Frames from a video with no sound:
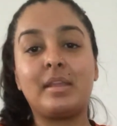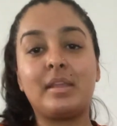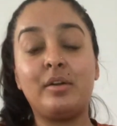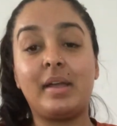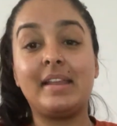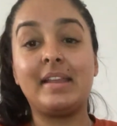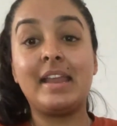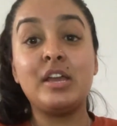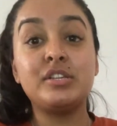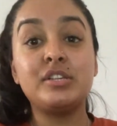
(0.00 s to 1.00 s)
All right.
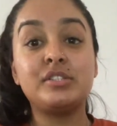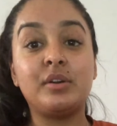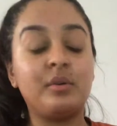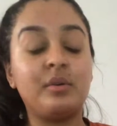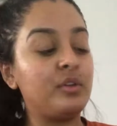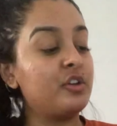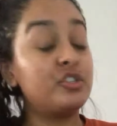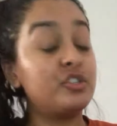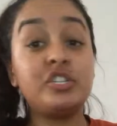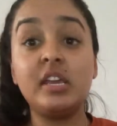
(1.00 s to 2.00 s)
So your
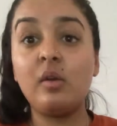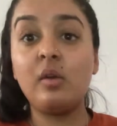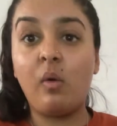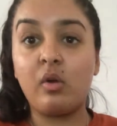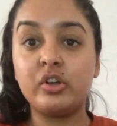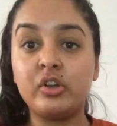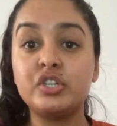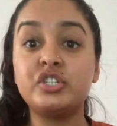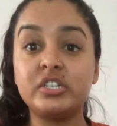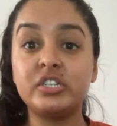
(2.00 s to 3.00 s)
G chord
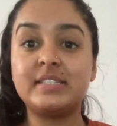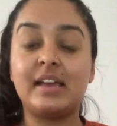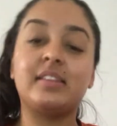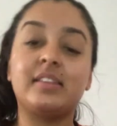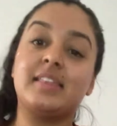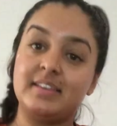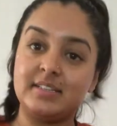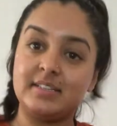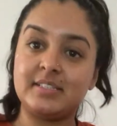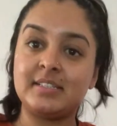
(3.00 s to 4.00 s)
should sound like
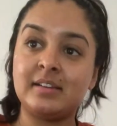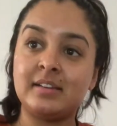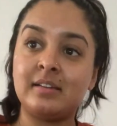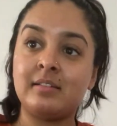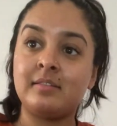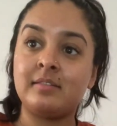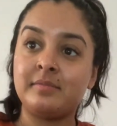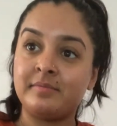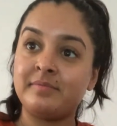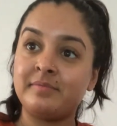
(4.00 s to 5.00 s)
this.
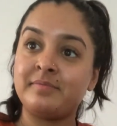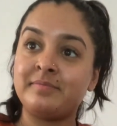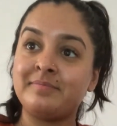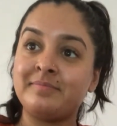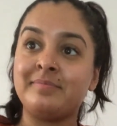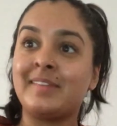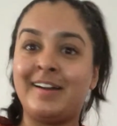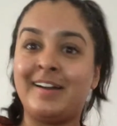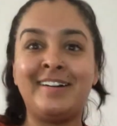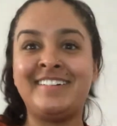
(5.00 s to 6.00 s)

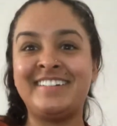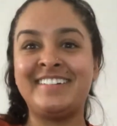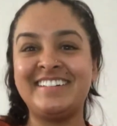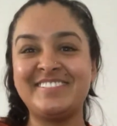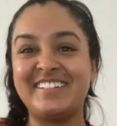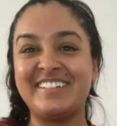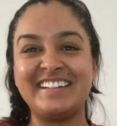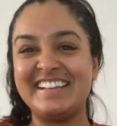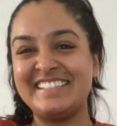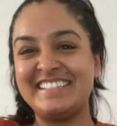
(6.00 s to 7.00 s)
Oh, what a
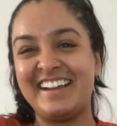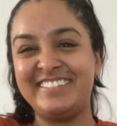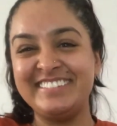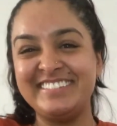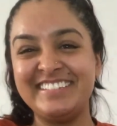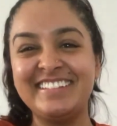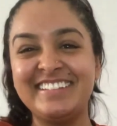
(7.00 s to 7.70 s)
nice sound.